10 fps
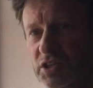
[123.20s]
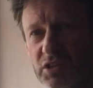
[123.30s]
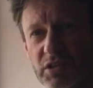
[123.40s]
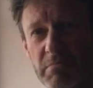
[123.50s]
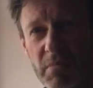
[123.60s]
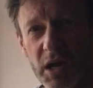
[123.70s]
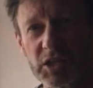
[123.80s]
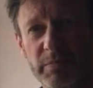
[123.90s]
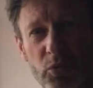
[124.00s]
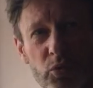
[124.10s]
just a
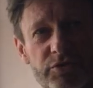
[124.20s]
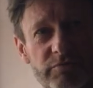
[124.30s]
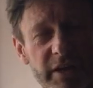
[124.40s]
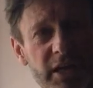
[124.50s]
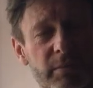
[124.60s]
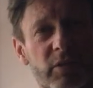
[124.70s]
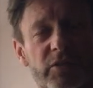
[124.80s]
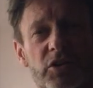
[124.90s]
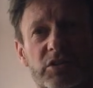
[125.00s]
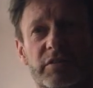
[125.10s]
much more drinkable
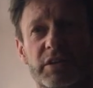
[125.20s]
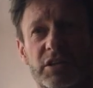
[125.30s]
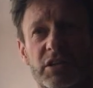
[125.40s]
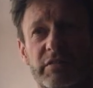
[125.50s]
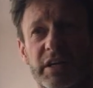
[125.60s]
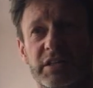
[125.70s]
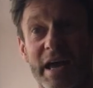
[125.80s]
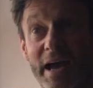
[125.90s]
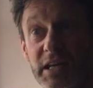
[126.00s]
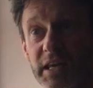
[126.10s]
version of Sangiovese.
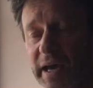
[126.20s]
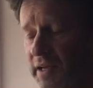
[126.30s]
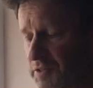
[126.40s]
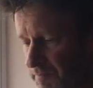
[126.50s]
And yet,